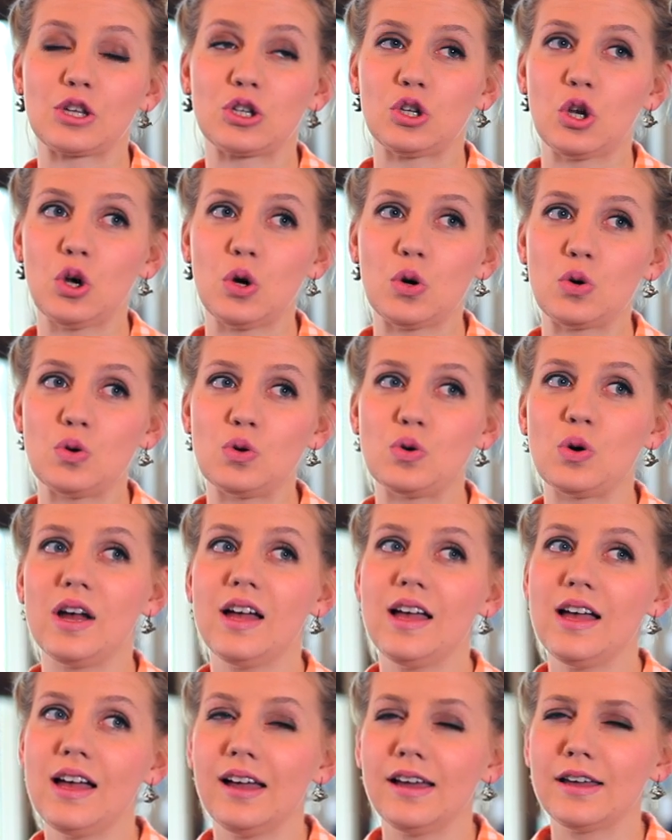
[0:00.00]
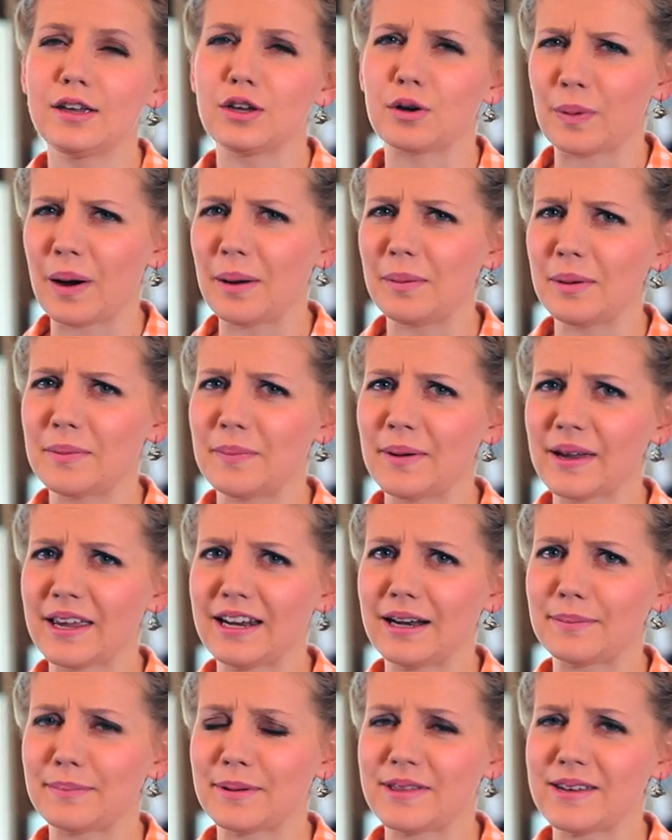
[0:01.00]
So you're probably
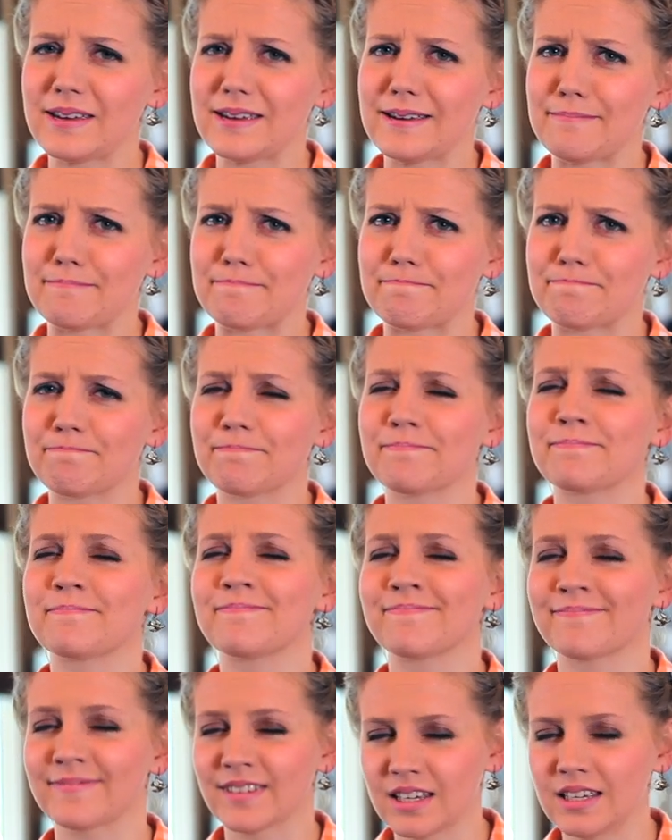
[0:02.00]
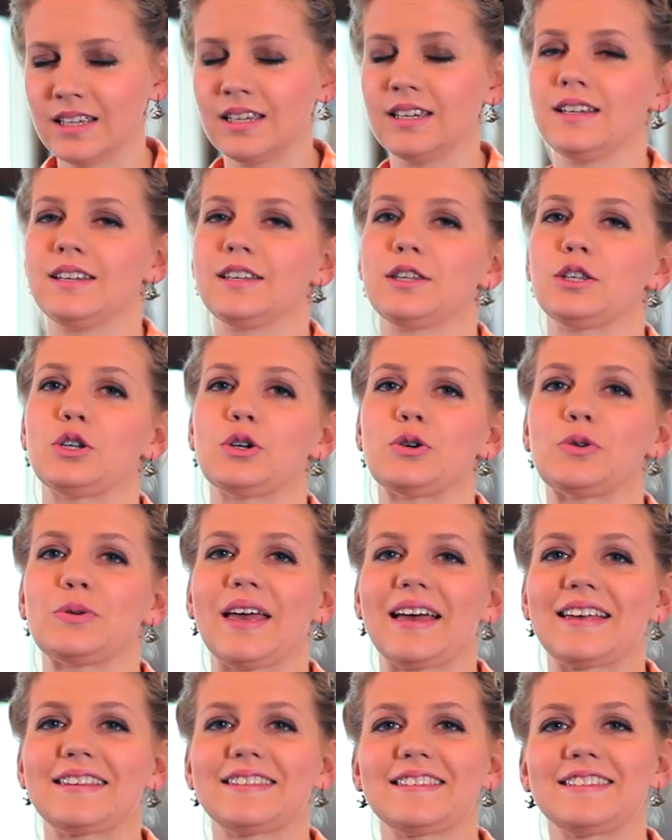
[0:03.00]
picking up a theme. So
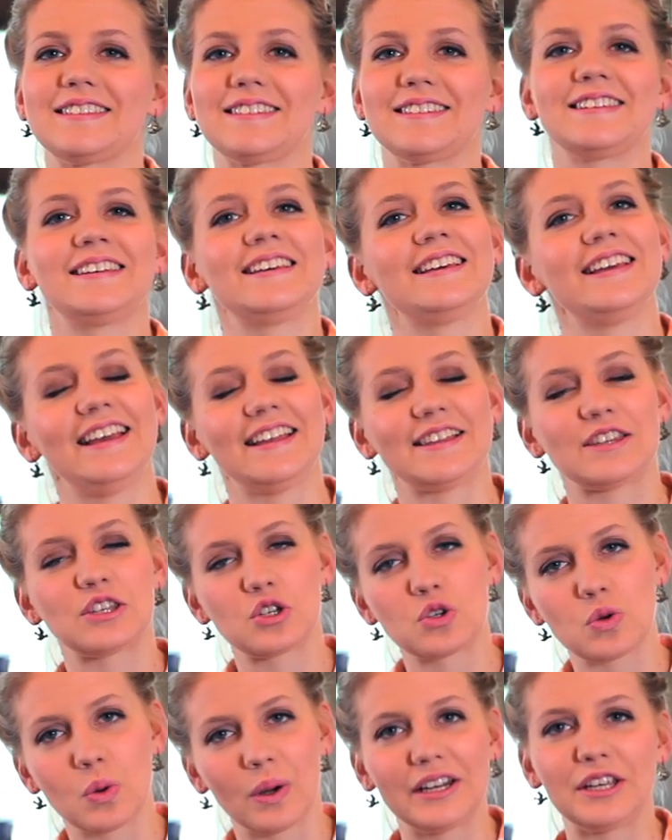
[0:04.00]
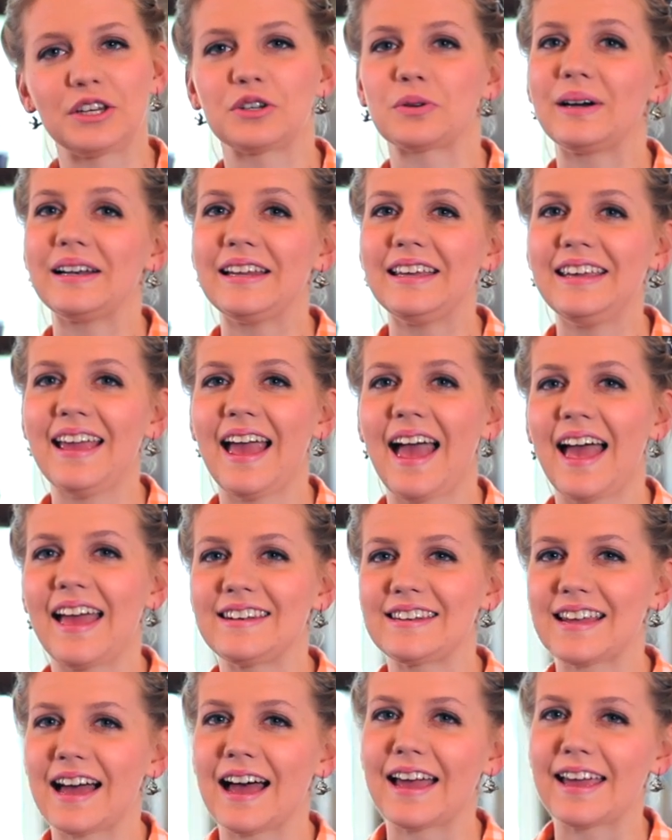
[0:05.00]
yes, it's 2020
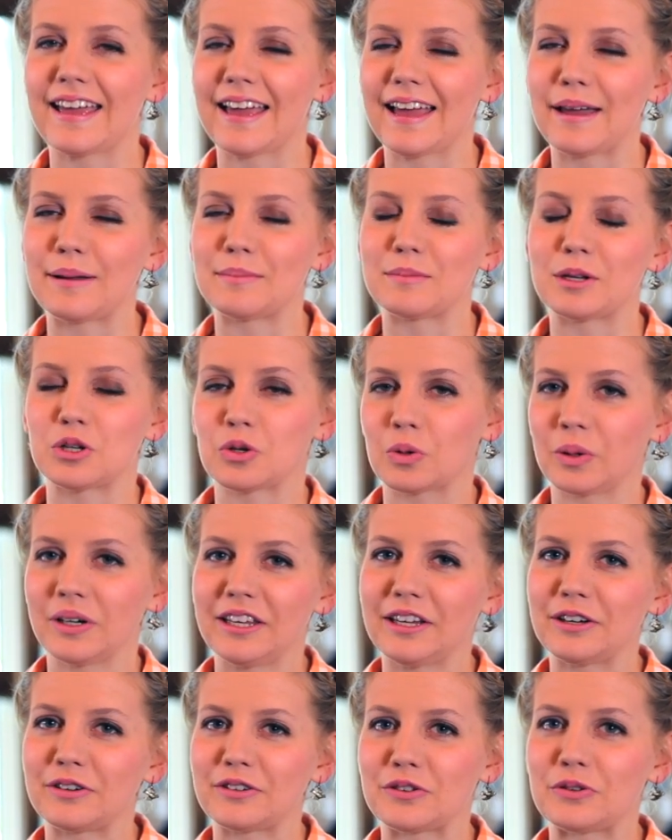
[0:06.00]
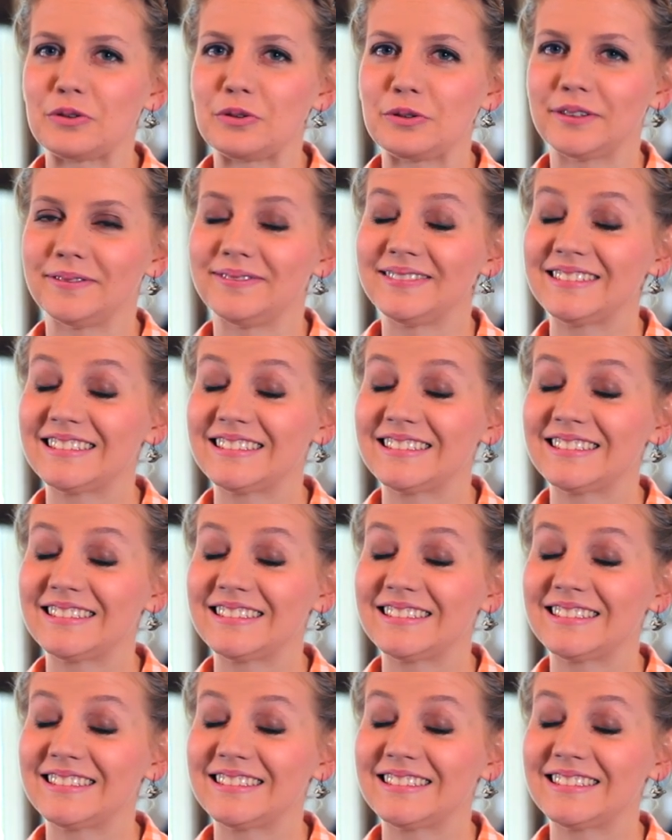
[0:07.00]
and I am 20 years old.